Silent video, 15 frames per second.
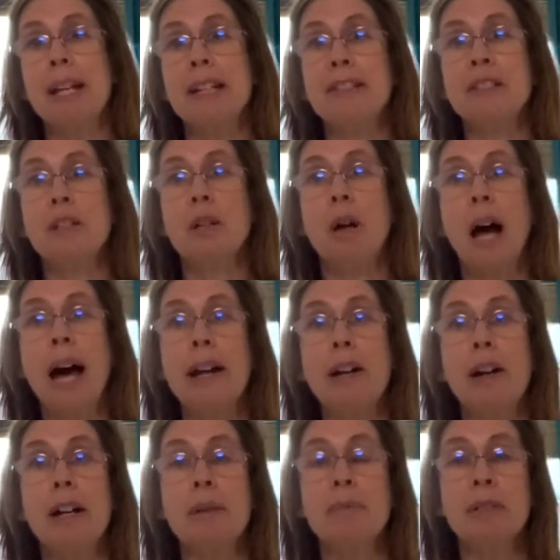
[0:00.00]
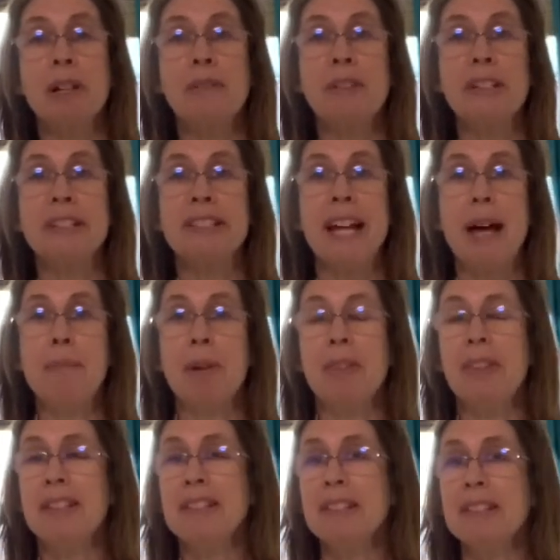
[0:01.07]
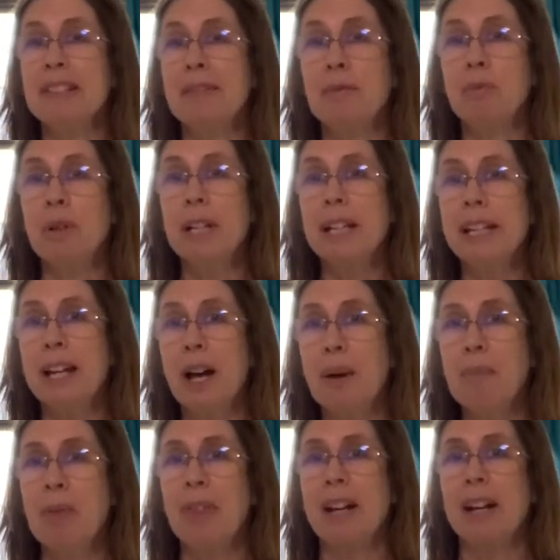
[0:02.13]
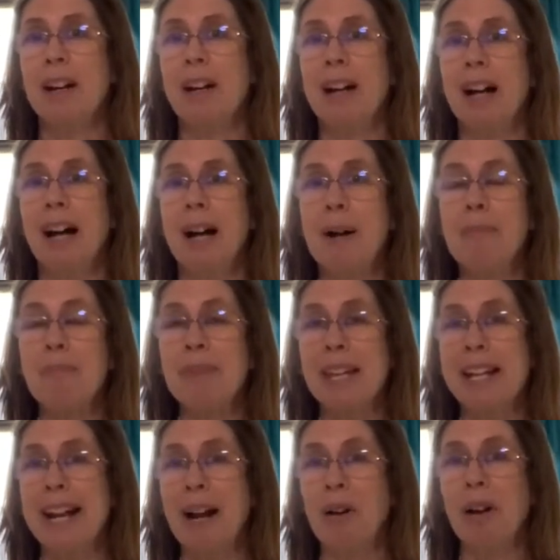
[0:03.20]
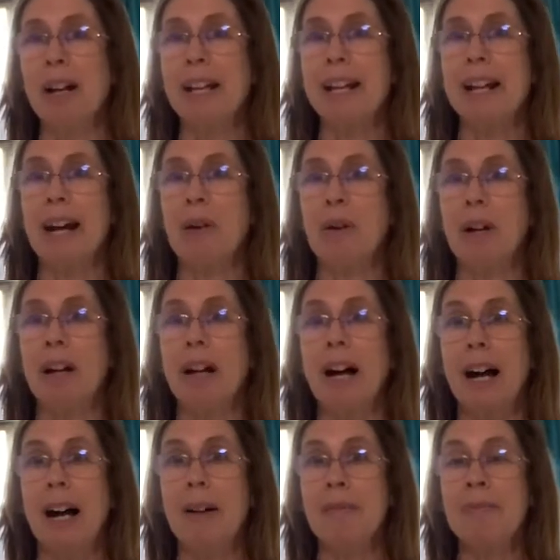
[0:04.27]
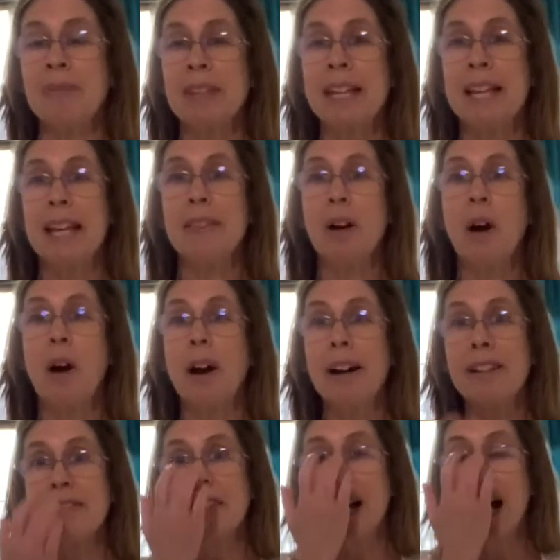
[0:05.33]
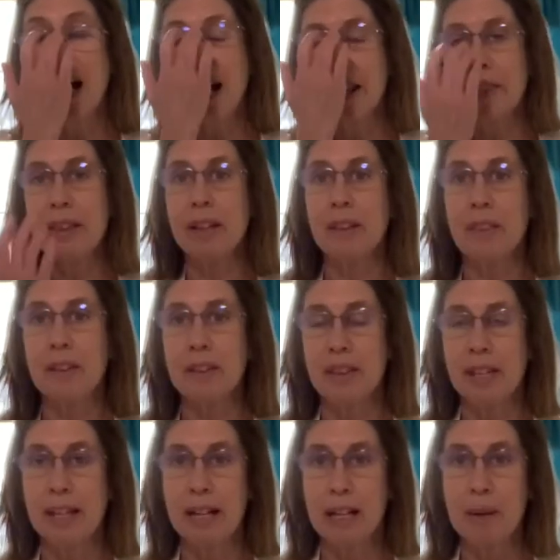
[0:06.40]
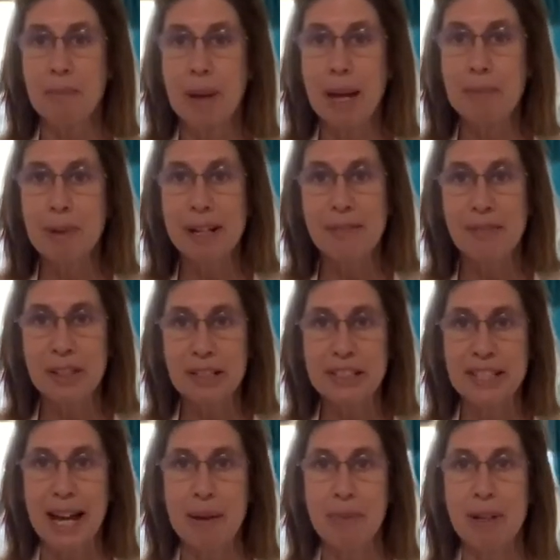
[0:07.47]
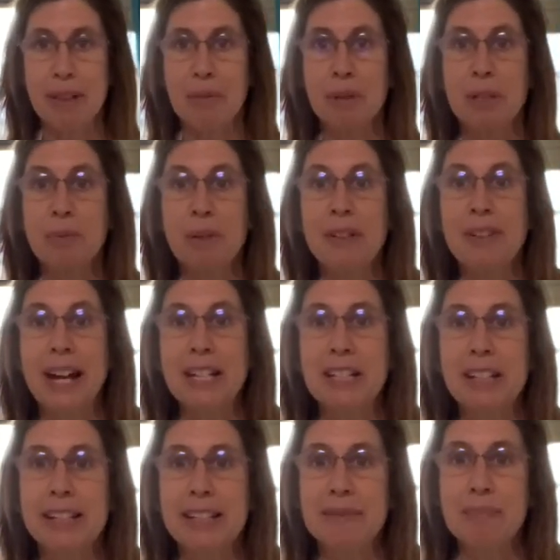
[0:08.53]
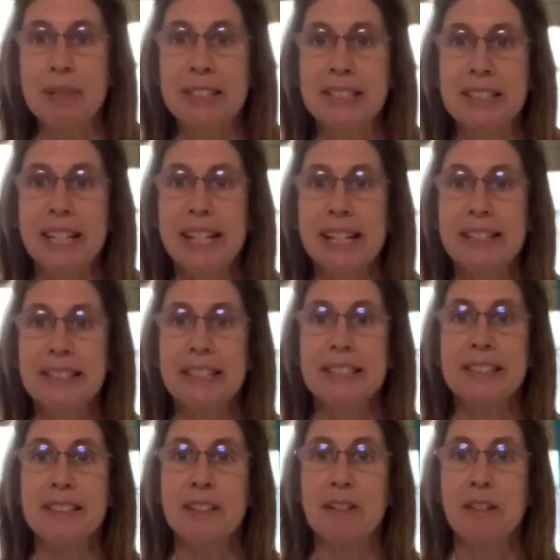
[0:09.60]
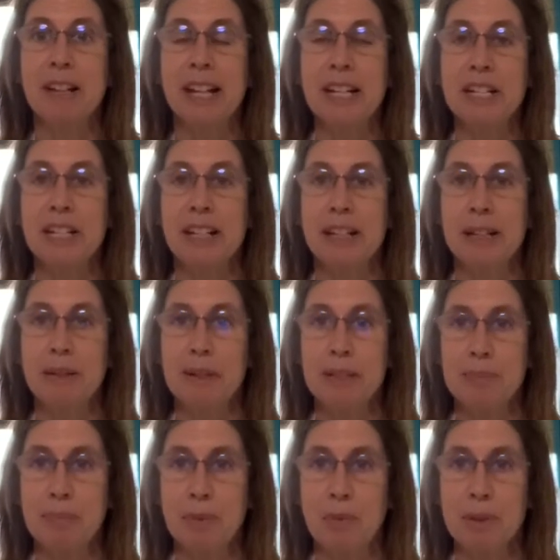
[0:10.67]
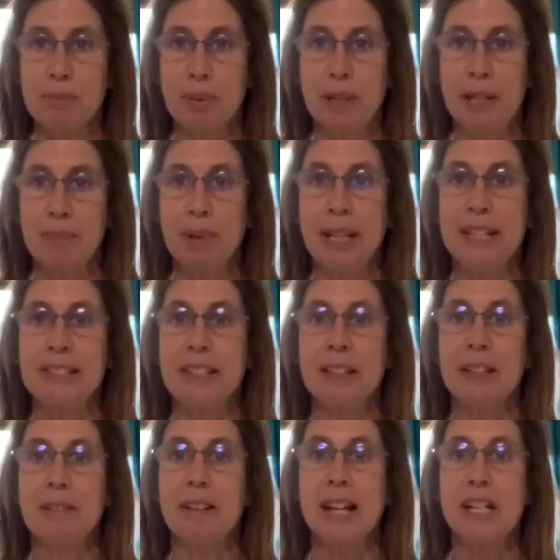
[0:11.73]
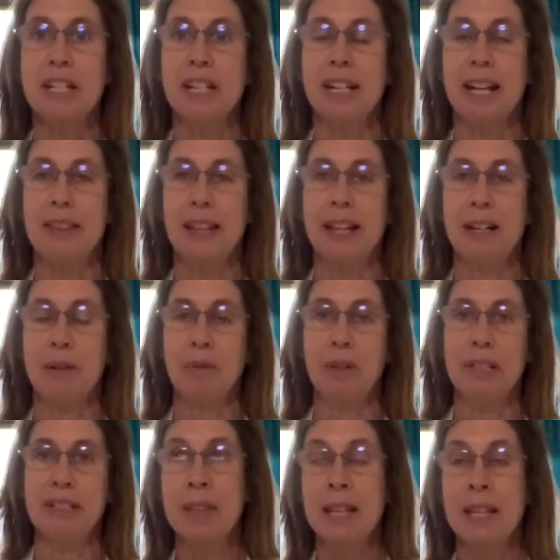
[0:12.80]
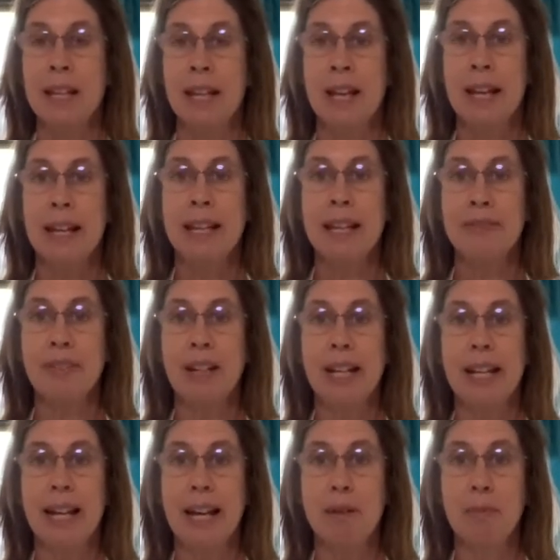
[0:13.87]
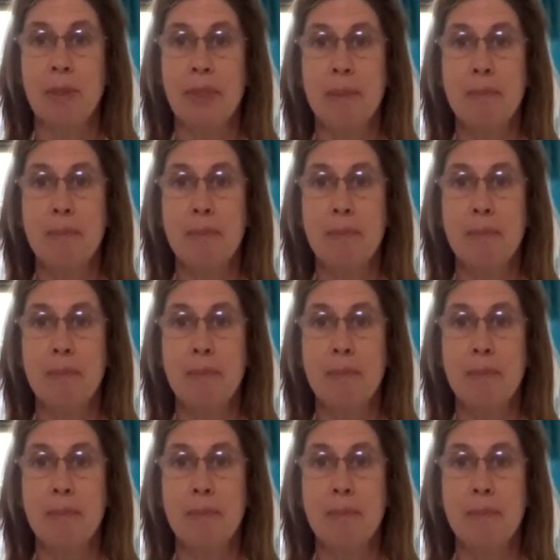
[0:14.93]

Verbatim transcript: is to honor and observe the Sabbath. This is really up there in the heart of God, the commandment of the Sabbath, which we've actually been seeing since the creation. It was put in place at the creation, and then it was given again with the